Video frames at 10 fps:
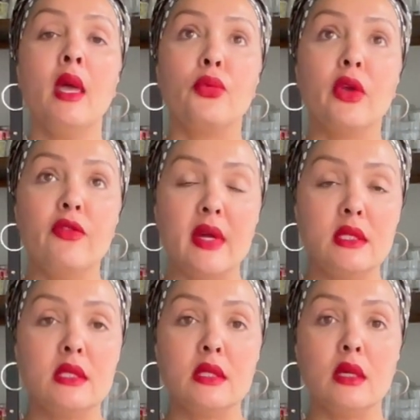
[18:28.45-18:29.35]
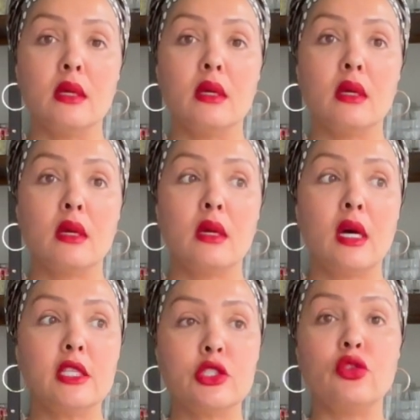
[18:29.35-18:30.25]
prevents the
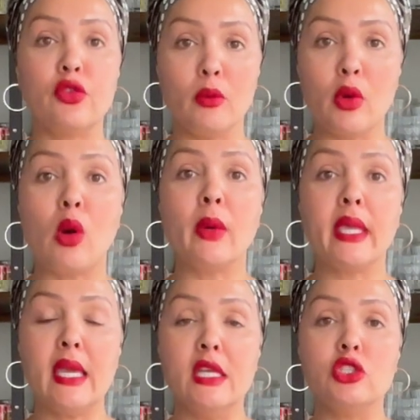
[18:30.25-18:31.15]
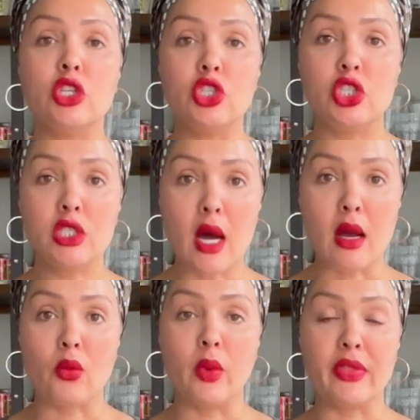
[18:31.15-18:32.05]
custard from going into
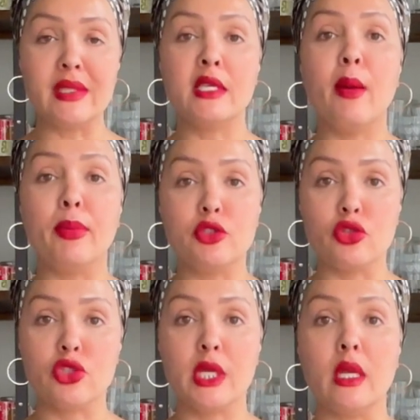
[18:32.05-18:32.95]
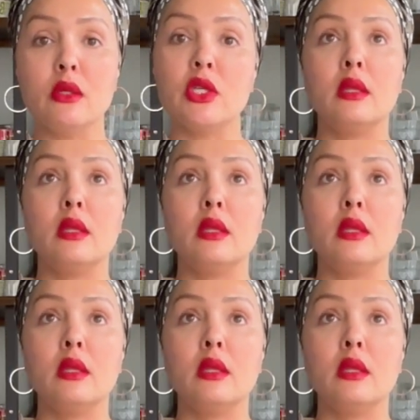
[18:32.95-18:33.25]
shock with a temperature change.